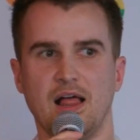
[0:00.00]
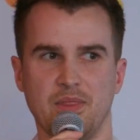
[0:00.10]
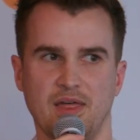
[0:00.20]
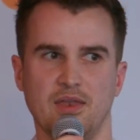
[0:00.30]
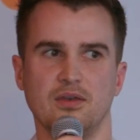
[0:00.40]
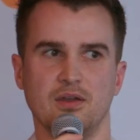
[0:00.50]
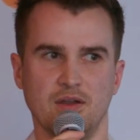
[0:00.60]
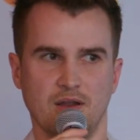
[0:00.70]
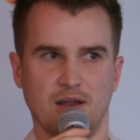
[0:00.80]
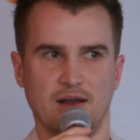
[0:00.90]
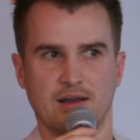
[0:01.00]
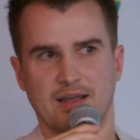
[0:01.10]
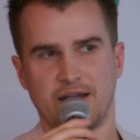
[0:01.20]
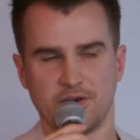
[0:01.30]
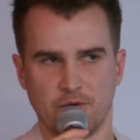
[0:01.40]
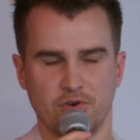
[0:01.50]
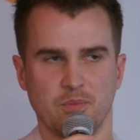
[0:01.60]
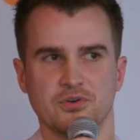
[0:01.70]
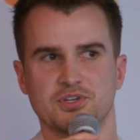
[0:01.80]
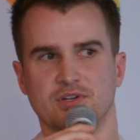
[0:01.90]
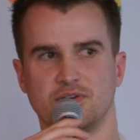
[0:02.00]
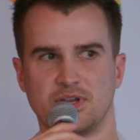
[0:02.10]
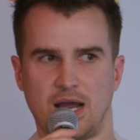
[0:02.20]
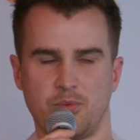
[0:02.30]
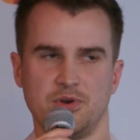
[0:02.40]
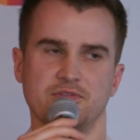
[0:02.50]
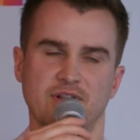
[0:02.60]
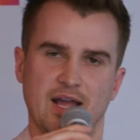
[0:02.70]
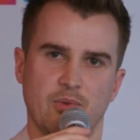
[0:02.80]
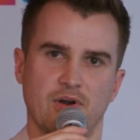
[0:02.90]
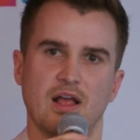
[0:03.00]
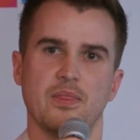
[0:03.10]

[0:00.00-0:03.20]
and then got it over to Emotion, got rid of Glamour,